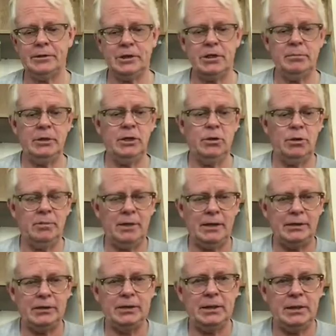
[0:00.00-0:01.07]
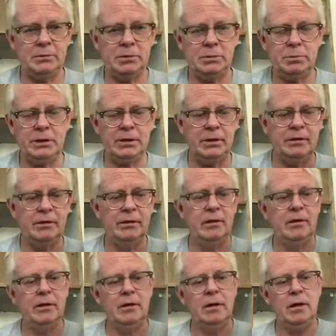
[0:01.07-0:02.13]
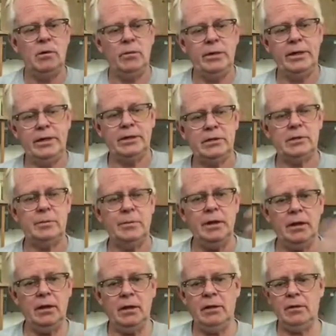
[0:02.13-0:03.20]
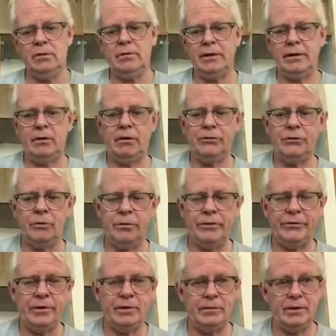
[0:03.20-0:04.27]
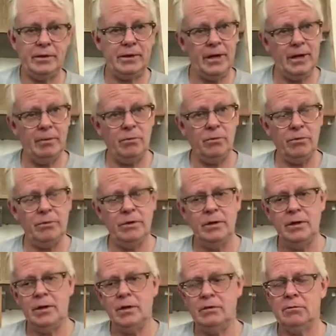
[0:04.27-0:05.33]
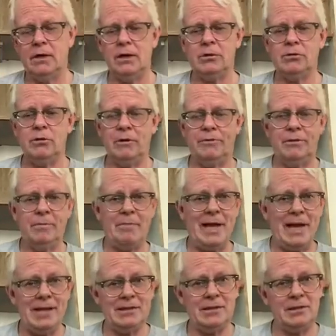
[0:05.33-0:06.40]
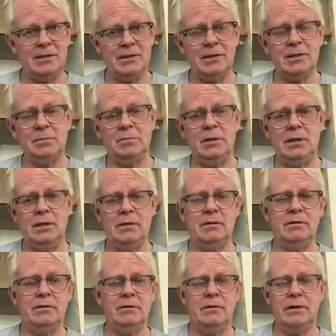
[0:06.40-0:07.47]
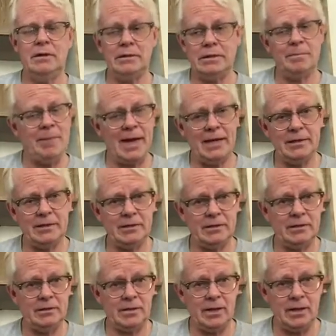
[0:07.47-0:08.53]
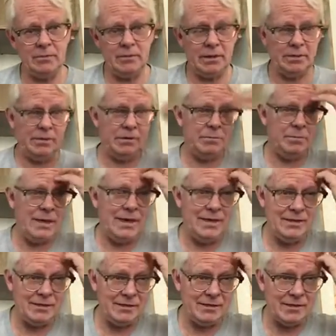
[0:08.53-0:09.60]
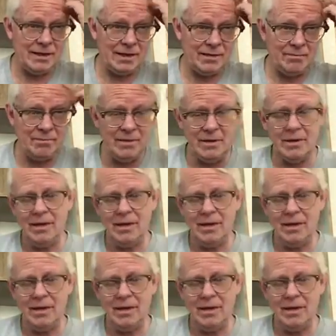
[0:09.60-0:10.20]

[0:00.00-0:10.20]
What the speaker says: it's going to be going about the same speed when it hits the pillow and also when it's hitting the table, right? So if the mass is the mass is the same and the speed is the same,